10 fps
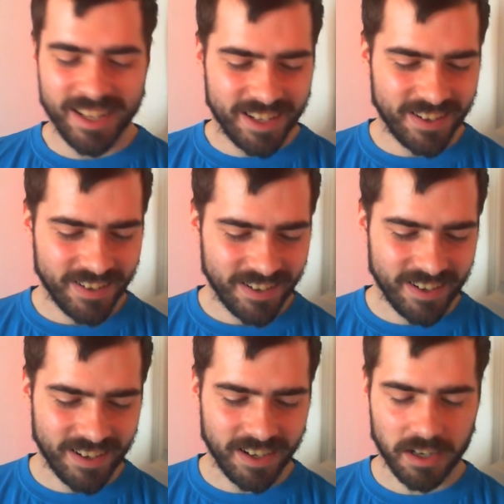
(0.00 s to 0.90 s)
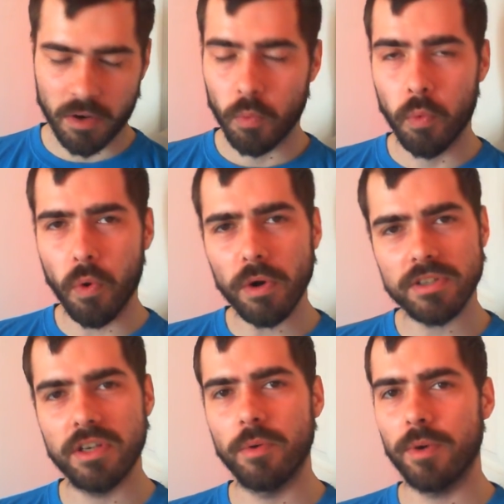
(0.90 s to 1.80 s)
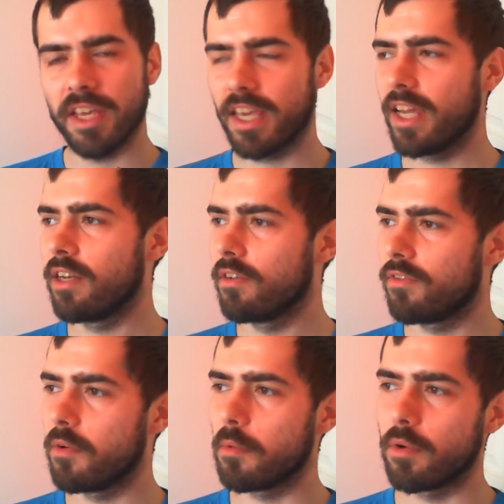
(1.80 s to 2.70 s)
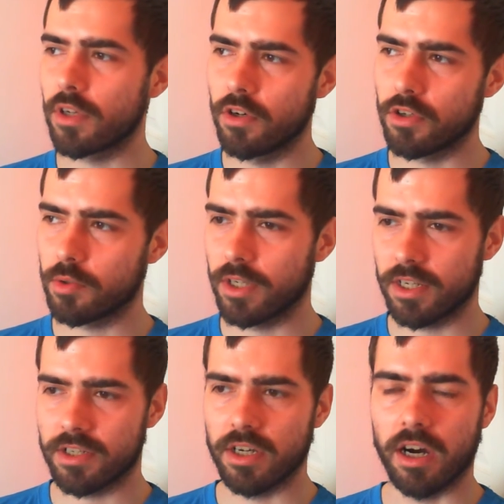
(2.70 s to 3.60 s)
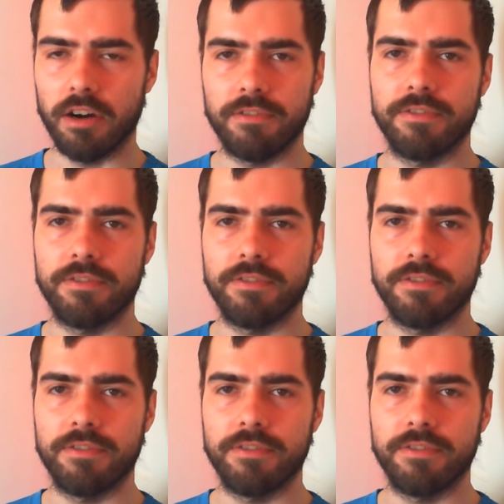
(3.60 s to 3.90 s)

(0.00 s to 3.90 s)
Oh God, what a weekend of football. And of course, we've got to start off